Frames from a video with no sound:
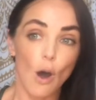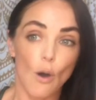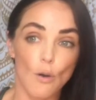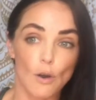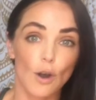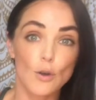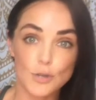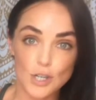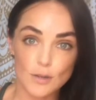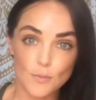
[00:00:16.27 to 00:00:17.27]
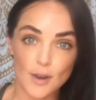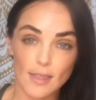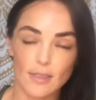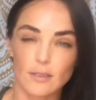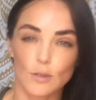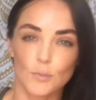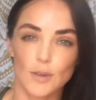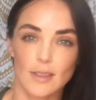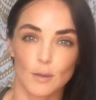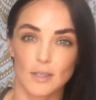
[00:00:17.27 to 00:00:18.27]
or ocean breath, so
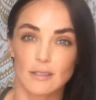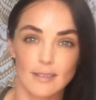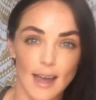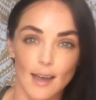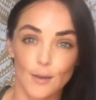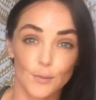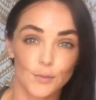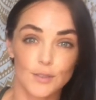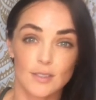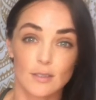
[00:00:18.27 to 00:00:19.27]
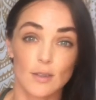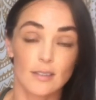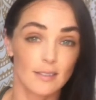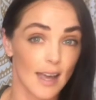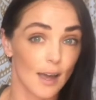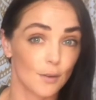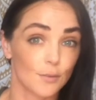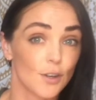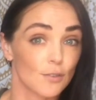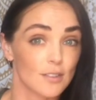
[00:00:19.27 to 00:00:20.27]
breathing with sound. So the
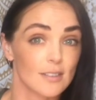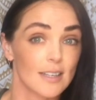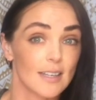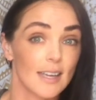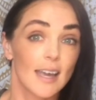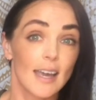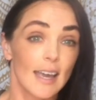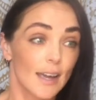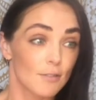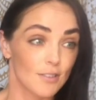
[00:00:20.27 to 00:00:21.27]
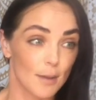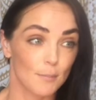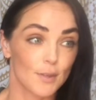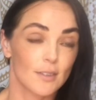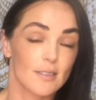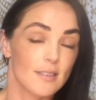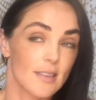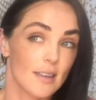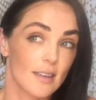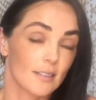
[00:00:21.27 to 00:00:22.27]
sound obviously resembles
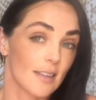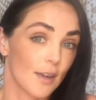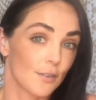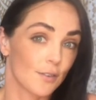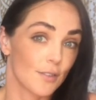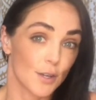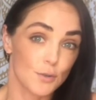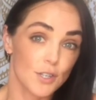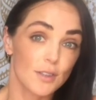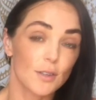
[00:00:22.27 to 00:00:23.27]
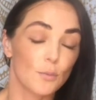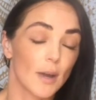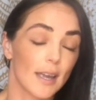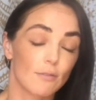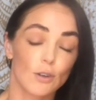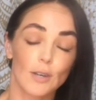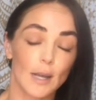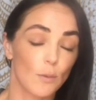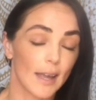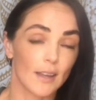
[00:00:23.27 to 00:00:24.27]
the sound of the ocean, the rolling
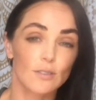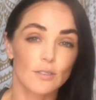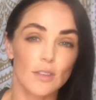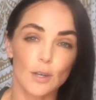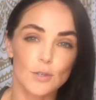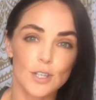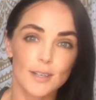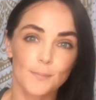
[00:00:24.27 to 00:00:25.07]
waves of the ocean.